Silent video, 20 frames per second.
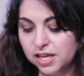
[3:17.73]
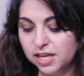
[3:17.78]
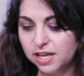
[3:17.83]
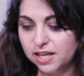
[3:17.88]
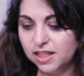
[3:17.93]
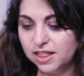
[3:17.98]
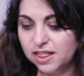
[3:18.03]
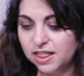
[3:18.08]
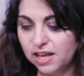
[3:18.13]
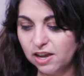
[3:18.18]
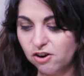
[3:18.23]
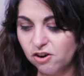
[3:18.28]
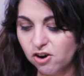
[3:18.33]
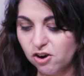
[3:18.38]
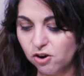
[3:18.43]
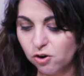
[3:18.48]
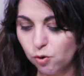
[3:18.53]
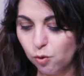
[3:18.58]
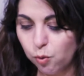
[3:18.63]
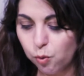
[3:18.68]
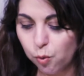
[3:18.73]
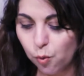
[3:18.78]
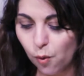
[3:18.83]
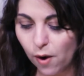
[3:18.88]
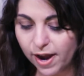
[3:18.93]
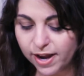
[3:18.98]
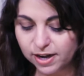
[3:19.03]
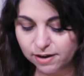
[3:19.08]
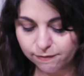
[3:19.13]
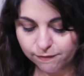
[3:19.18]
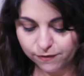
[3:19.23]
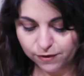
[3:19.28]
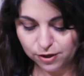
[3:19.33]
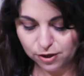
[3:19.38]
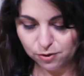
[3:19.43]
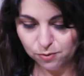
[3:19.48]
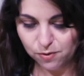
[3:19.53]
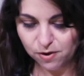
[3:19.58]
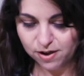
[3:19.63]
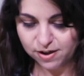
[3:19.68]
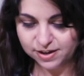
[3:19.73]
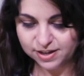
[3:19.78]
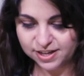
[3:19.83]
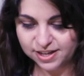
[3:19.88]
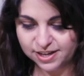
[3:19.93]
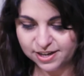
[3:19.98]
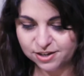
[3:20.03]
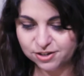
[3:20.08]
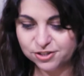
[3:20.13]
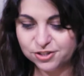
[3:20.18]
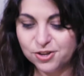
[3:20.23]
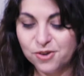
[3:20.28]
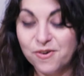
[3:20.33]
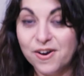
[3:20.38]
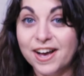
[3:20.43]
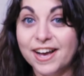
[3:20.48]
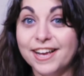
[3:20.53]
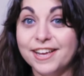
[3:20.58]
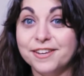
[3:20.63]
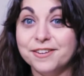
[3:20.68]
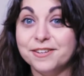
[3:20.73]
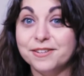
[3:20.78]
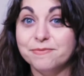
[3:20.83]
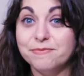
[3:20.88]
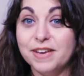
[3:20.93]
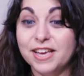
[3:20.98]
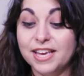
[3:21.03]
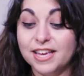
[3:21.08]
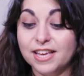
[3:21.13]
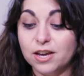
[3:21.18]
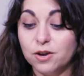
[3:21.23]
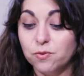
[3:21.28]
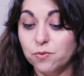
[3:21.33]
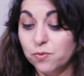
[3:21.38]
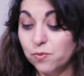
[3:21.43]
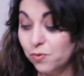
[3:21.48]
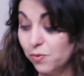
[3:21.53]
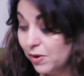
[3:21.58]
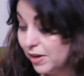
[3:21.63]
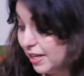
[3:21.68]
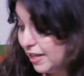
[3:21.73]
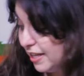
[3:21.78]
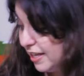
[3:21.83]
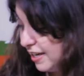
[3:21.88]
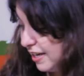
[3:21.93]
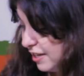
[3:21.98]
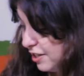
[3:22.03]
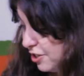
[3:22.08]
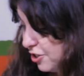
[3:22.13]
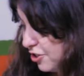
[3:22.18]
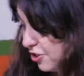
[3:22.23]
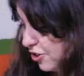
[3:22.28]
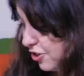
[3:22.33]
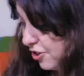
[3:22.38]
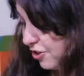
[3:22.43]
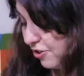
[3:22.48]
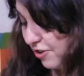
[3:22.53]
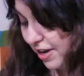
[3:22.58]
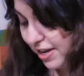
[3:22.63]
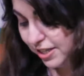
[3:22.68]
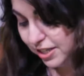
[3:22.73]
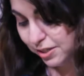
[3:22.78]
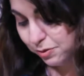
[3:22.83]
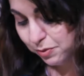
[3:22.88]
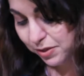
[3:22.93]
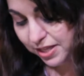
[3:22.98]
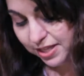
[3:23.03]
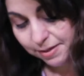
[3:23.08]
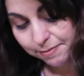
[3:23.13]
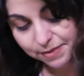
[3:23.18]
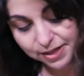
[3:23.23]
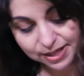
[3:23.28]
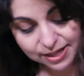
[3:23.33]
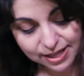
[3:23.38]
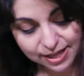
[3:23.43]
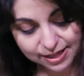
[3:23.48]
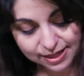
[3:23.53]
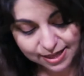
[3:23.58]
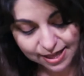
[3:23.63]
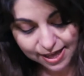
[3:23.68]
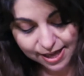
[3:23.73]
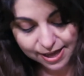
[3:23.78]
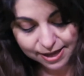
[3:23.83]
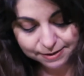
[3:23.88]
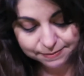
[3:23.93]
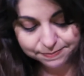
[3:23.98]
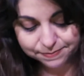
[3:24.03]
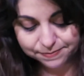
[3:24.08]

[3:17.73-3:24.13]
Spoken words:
There are quite a few on here, so I could make a really nice shirt dress with something like that.